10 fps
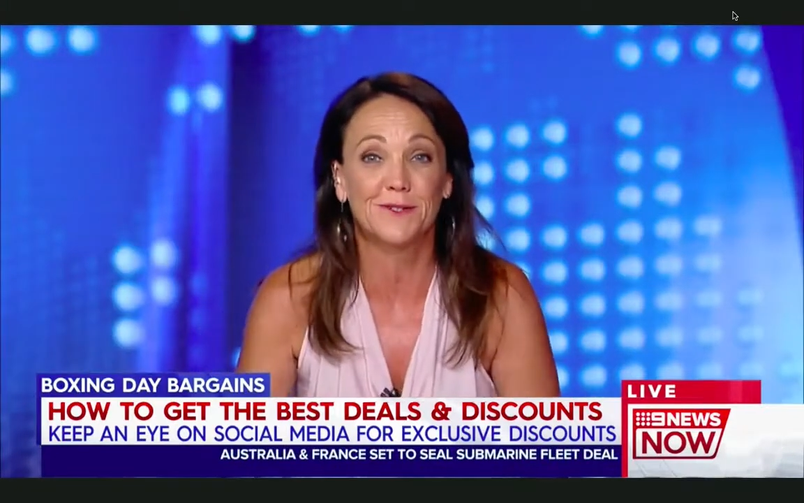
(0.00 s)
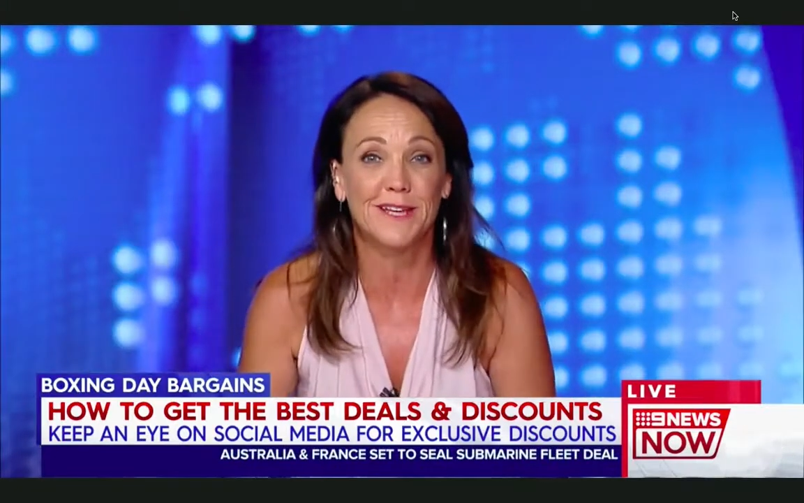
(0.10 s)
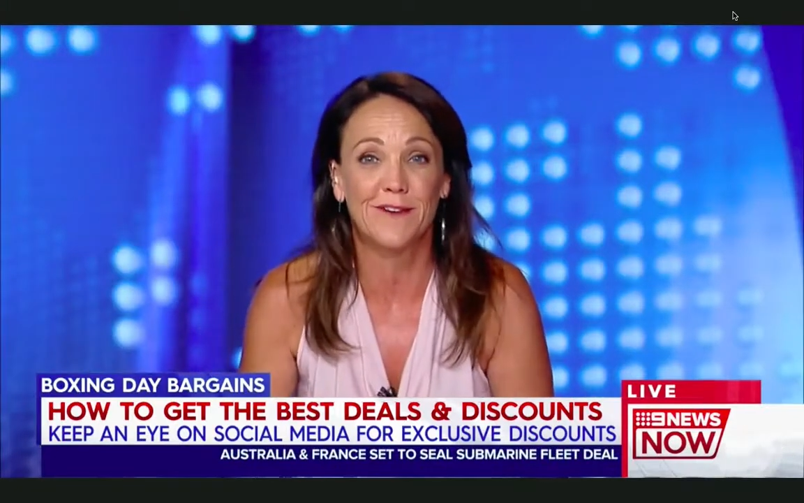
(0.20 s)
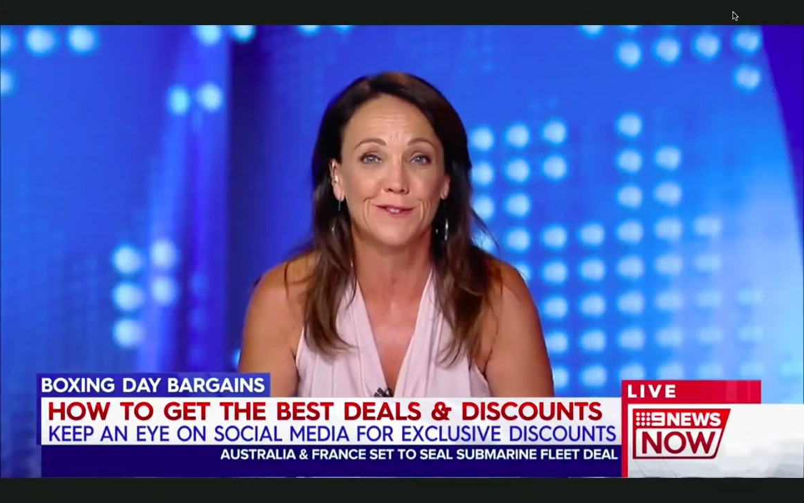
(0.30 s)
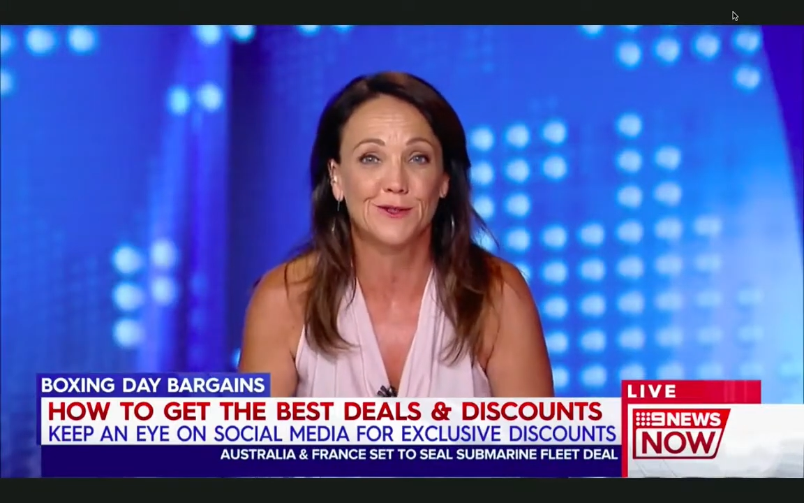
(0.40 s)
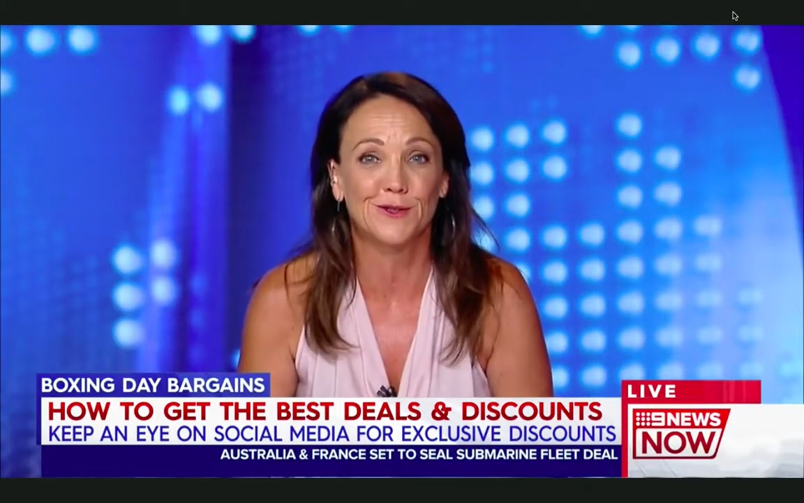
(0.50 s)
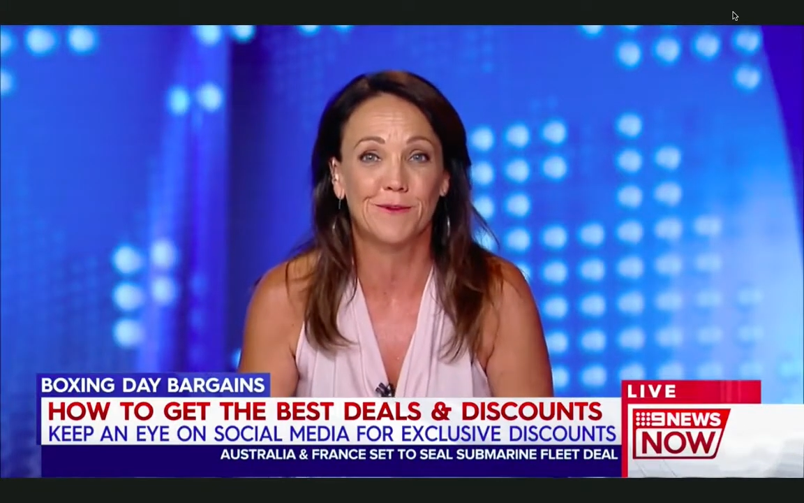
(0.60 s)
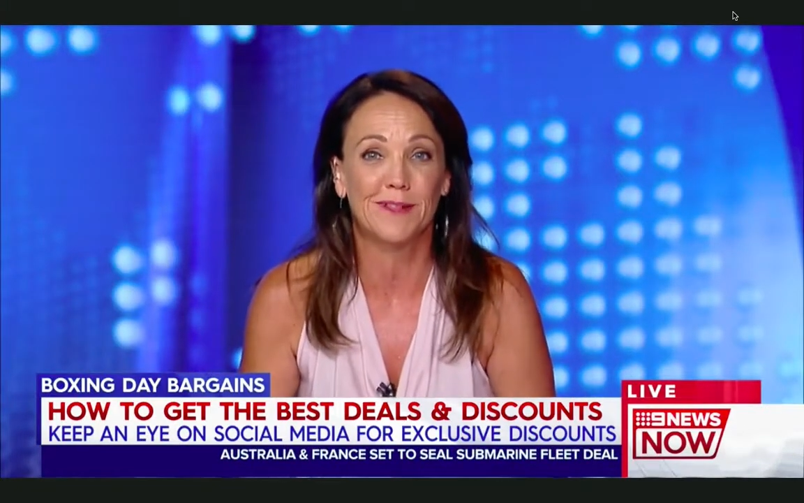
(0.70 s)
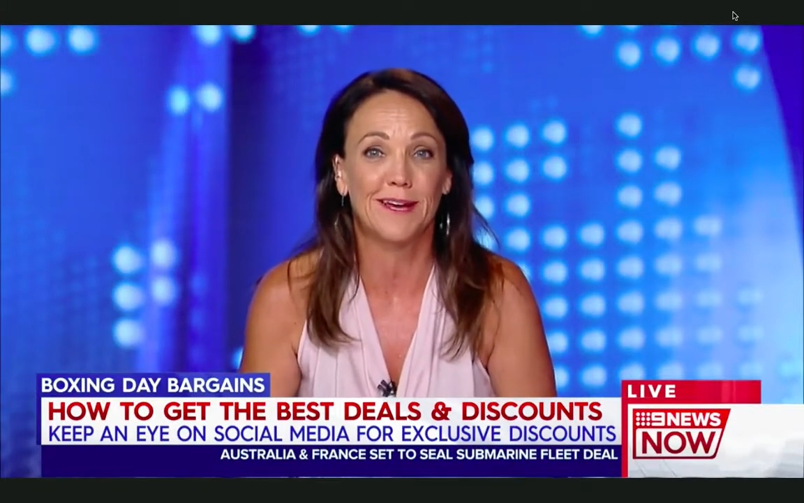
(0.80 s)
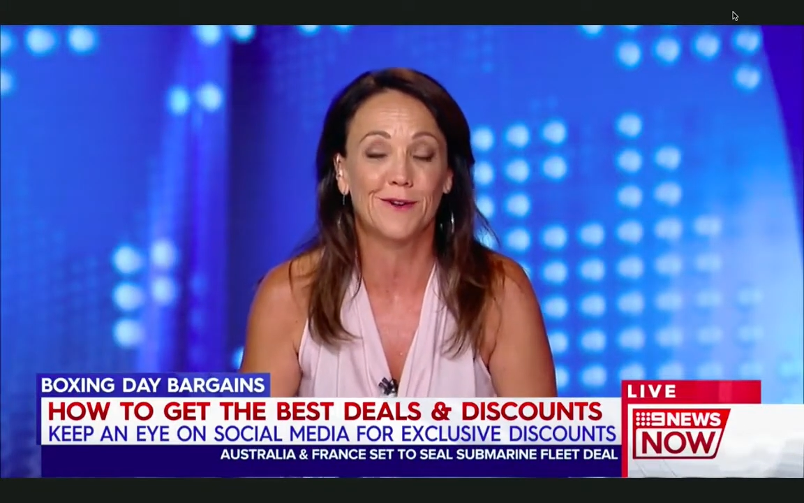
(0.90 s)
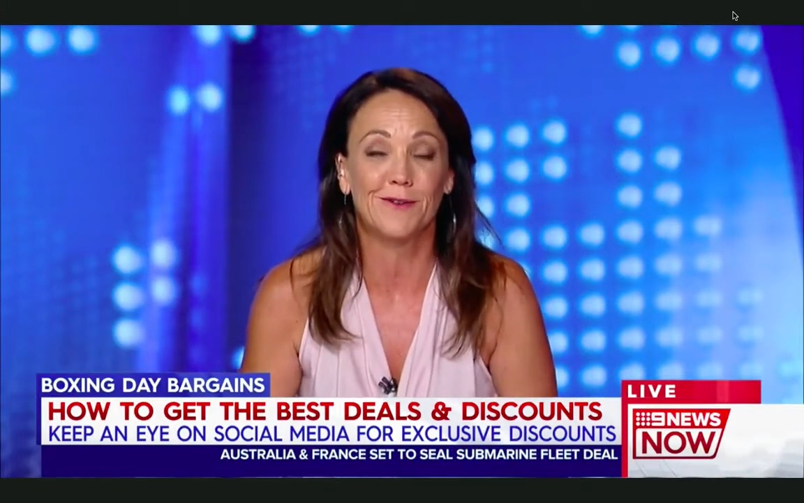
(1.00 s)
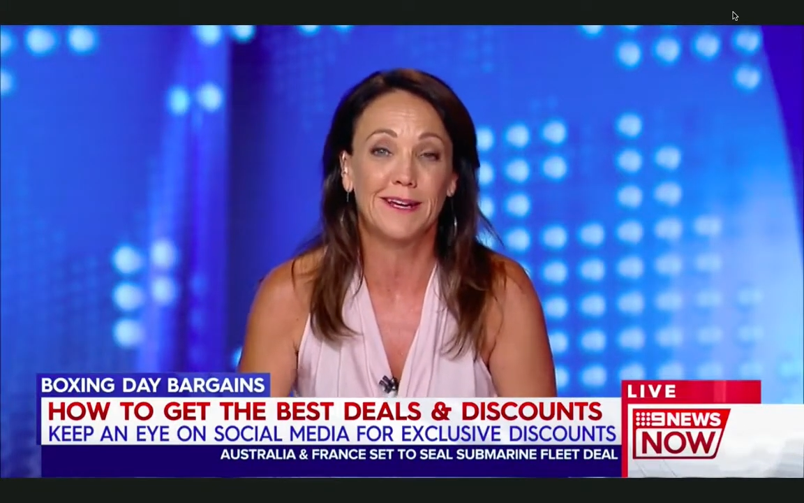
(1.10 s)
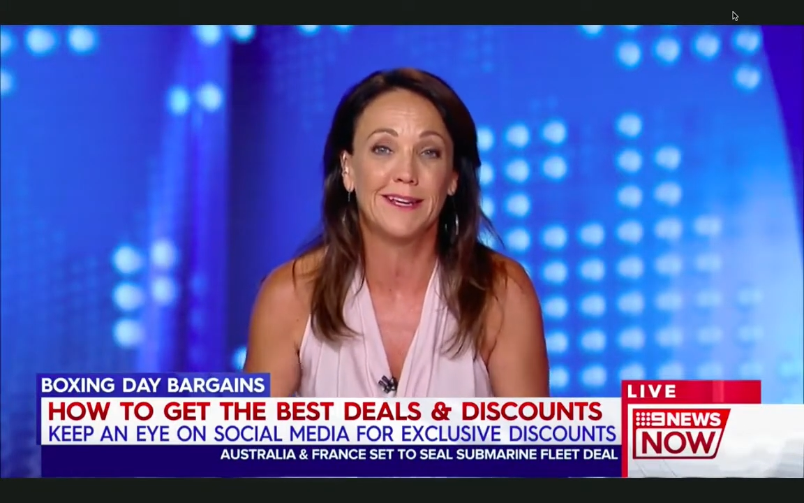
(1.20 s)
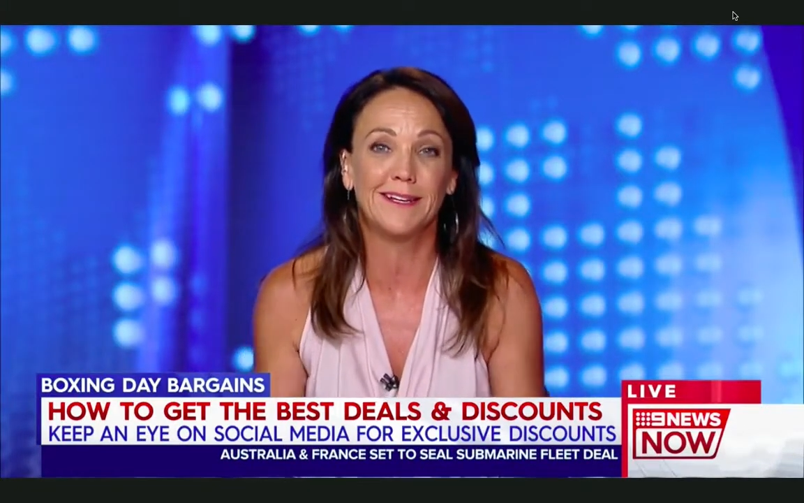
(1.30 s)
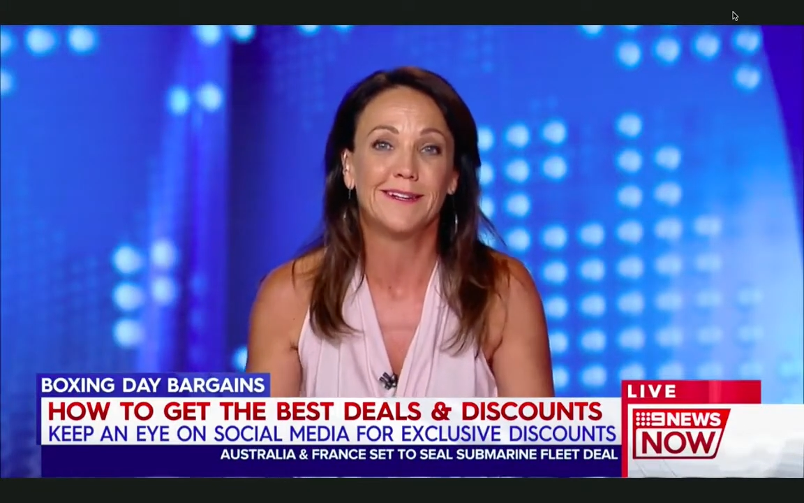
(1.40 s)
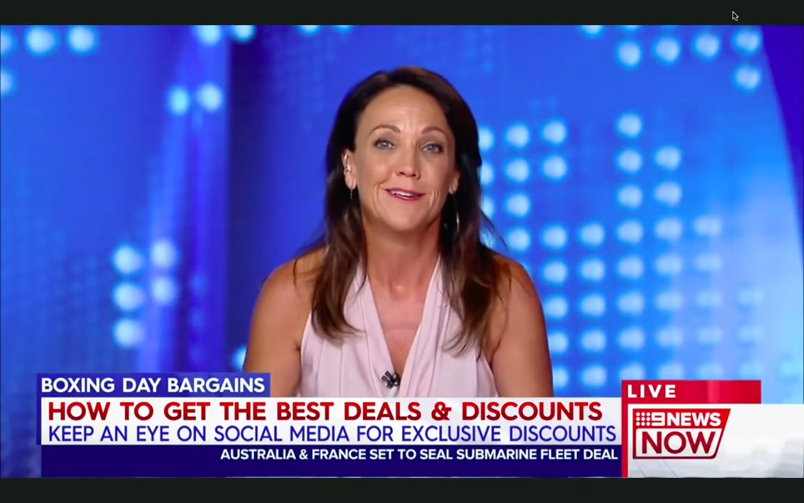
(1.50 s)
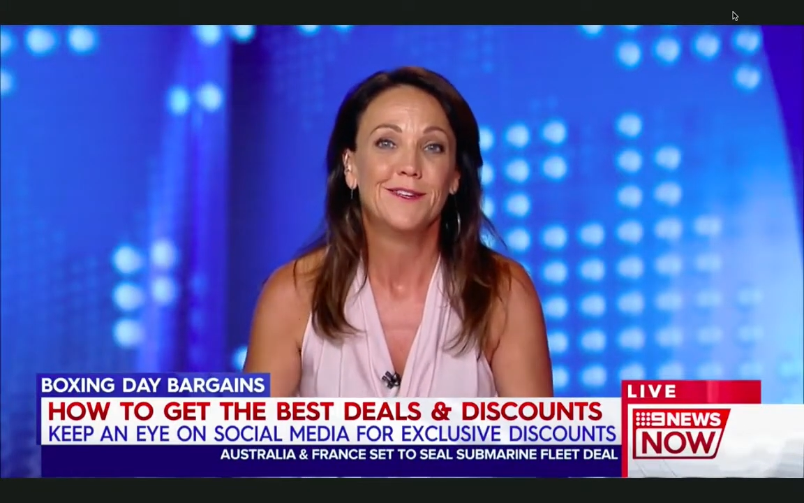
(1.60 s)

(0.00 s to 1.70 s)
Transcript: savings on top of that already and